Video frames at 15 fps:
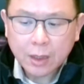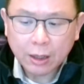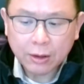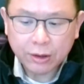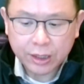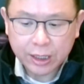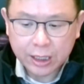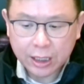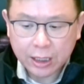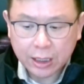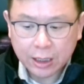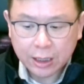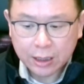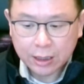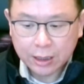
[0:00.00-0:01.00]

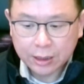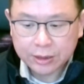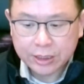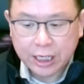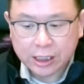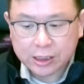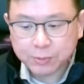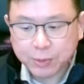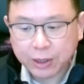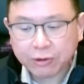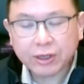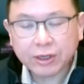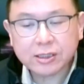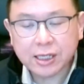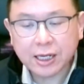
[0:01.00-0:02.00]
the
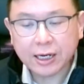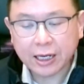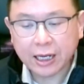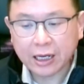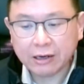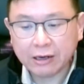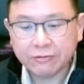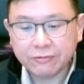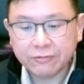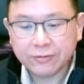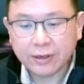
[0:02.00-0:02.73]
experience that I have,